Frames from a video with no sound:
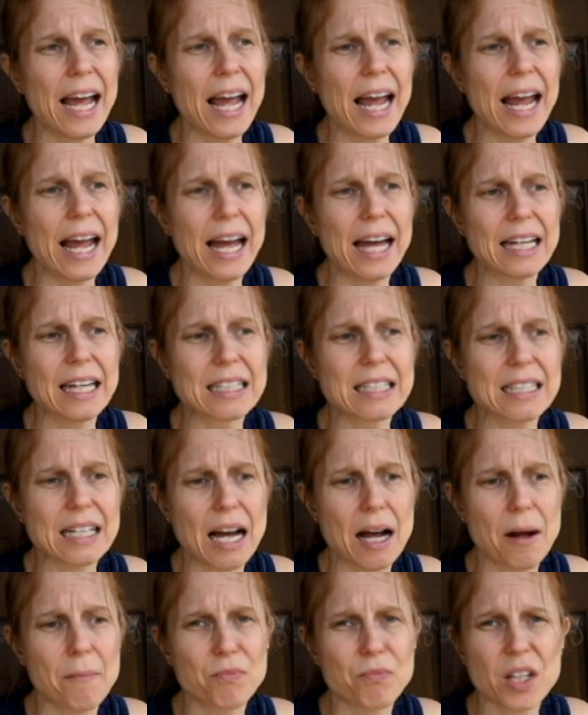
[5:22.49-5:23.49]
And
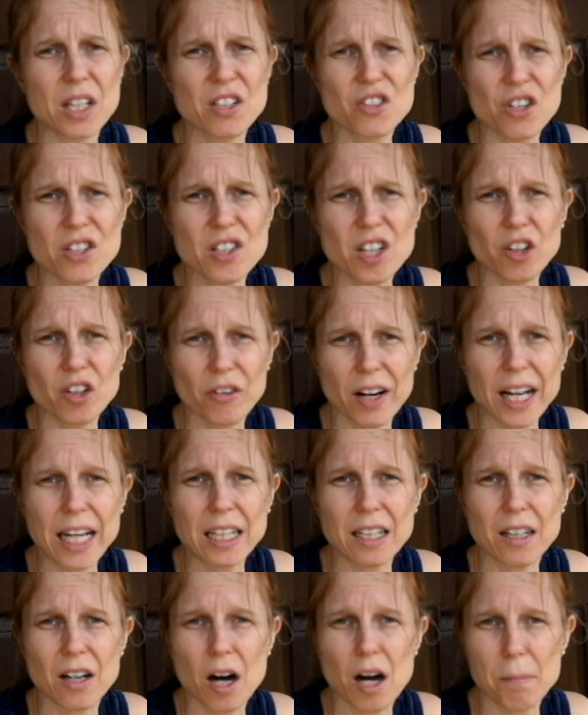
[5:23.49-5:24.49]
it's just a
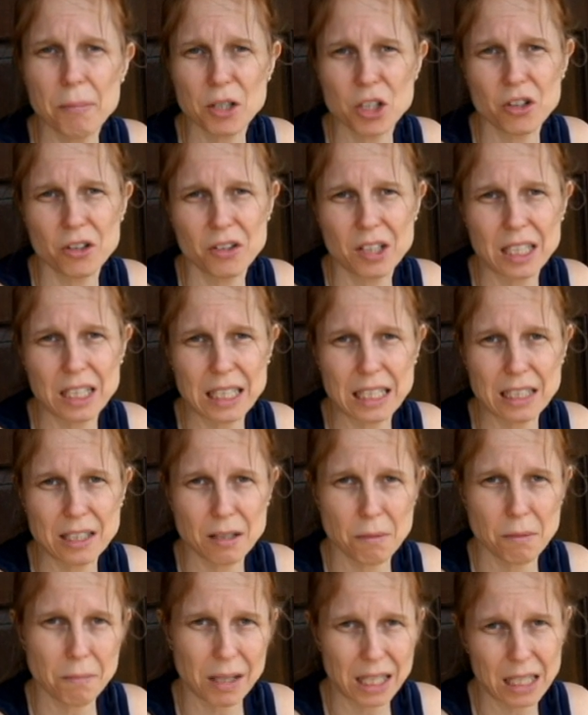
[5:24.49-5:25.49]
great opportunity
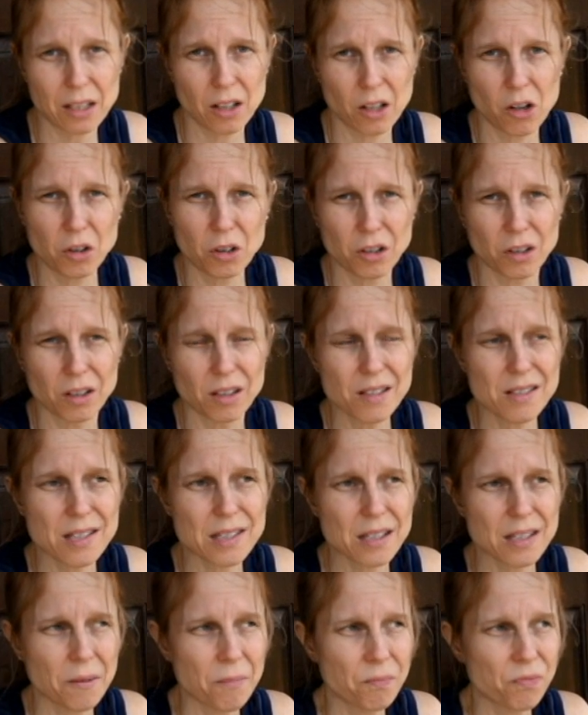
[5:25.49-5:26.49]
to meet locals.